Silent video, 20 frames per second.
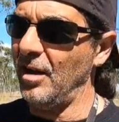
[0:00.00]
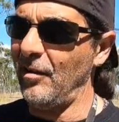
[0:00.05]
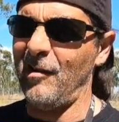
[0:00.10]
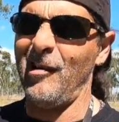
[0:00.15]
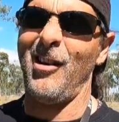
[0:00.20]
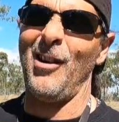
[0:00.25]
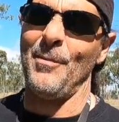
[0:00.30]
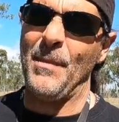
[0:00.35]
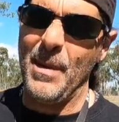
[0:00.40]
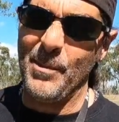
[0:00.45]

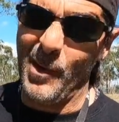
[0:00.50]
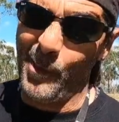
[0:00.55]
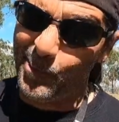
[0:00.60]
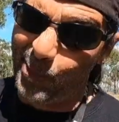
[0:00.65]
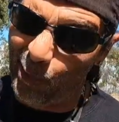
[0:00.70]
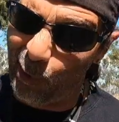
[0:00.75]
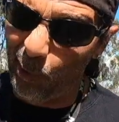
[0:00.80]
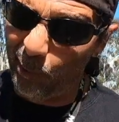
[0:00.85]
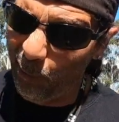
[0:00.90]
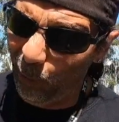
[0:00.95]
Oh, remember
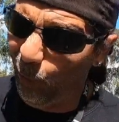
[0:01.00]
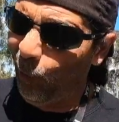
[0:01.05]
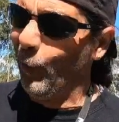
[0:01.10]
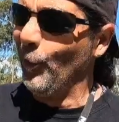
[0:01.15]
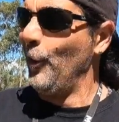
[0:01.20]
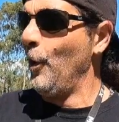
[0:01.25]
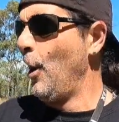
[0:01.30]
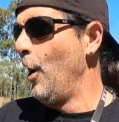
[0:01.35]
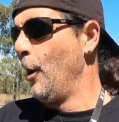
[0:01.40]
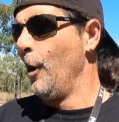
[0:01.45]
Bob? Oh
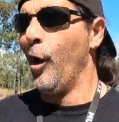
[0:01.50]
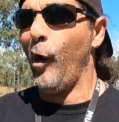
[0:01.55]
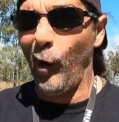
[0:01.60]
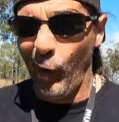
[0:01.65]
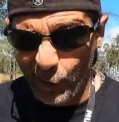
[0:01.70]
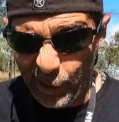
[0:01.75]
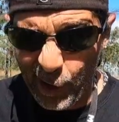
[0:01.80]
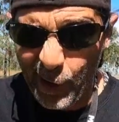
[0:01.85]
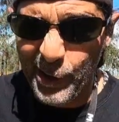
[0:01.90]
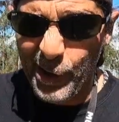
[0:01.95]

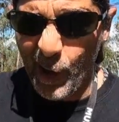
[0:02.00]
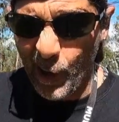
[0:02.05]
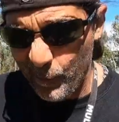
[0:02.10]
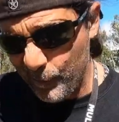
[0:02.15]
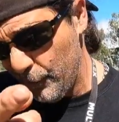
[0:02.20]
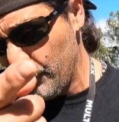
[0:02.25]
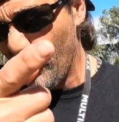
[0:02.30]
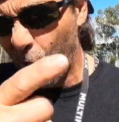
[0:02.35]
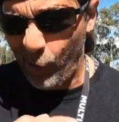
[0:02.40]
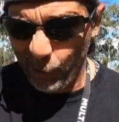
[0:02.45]
yeah, no,
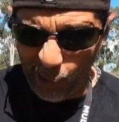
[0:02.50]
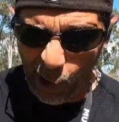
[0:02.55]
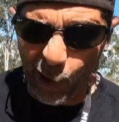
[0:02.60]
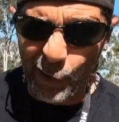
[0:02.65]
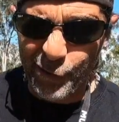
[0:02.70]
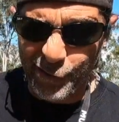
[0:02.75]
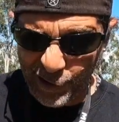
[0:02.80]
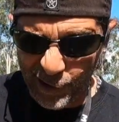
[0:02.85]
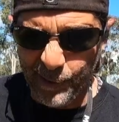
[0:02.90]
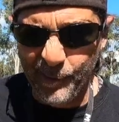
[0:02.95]
I know
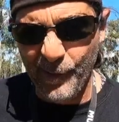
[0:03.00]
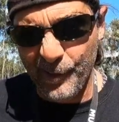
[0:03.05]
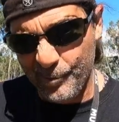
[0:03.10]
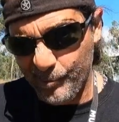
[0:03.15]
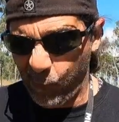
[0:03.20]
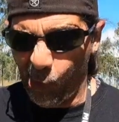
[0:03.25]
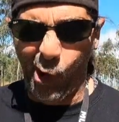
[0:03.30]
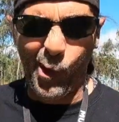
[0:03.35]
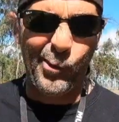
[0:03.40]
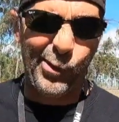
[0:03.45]
Jim and
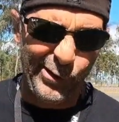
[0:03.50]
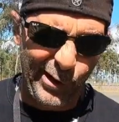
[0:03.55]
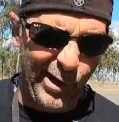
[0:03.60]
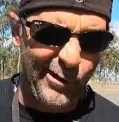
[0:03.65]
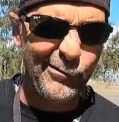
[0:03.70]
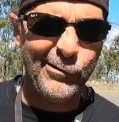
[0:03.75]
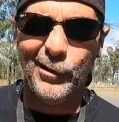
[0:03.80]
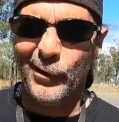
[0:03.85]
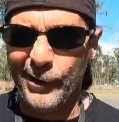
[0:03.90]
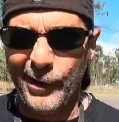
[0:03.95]
Bob and
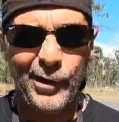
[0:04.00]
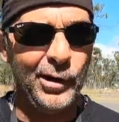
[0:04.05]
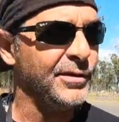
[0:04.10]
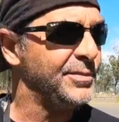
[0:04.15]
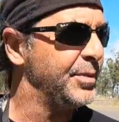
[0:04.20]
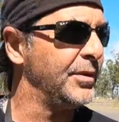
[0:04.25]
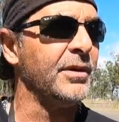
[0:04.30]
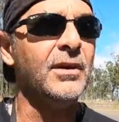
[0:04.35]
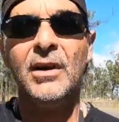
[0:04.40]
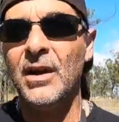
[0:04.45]
everyone else.
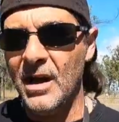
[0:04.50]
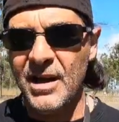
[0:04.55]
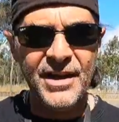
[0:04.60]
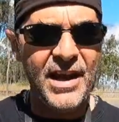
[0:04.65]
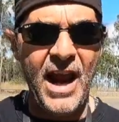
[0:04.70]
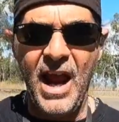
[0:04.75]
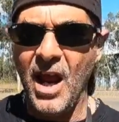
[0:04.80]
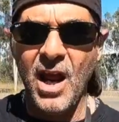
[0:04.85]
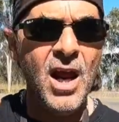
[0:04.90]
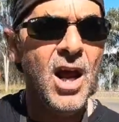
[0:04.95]
But
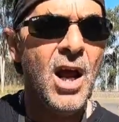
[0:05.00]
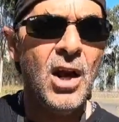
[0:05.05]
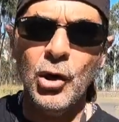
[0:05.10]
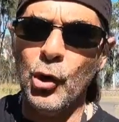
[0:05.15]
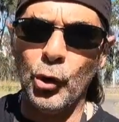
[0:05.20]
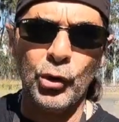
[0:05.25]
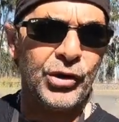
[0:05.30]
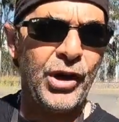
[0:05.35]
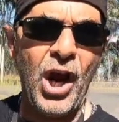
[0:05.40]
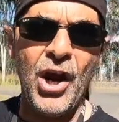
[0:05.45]
yeah,
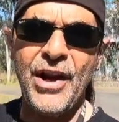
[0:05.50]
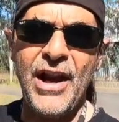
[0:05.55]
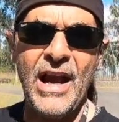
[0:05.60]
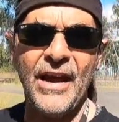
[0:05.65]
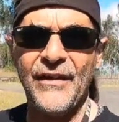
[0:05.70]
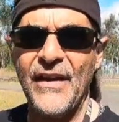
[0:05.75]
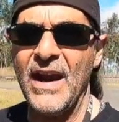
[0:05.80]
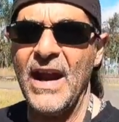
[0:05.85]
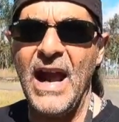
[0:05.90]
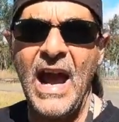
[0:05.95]
look, go
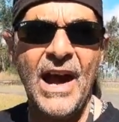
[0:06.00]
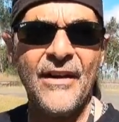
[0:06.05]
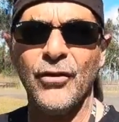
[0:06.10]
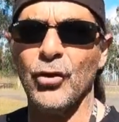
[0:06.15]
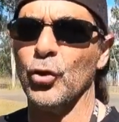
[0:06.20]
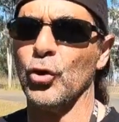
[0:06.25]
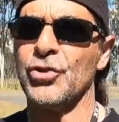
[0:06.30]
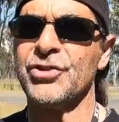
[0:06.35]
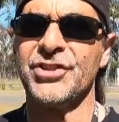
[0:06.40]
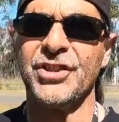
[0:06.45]
down there, have a
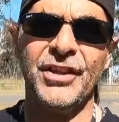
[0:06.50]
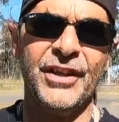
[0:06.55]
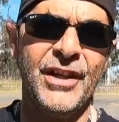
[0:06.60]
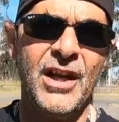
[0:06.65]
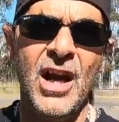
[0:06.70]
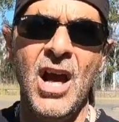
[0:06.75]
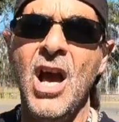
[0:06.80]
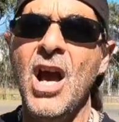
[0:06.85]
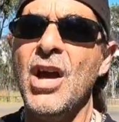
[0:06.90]
look-see.